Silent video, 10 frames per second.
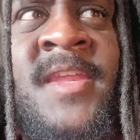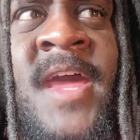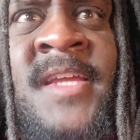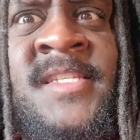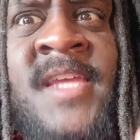
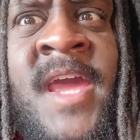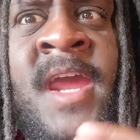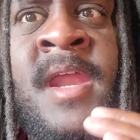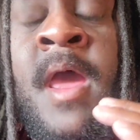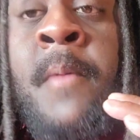They
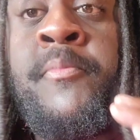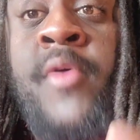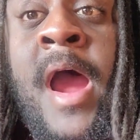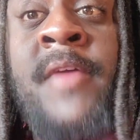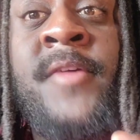said,
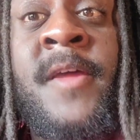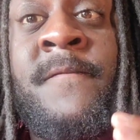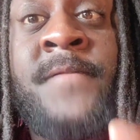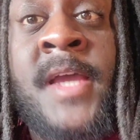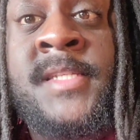private
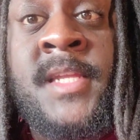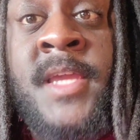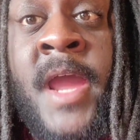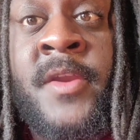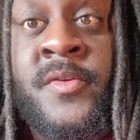
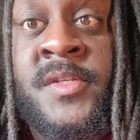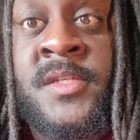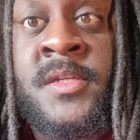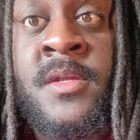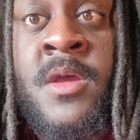
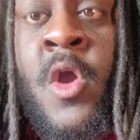investigators,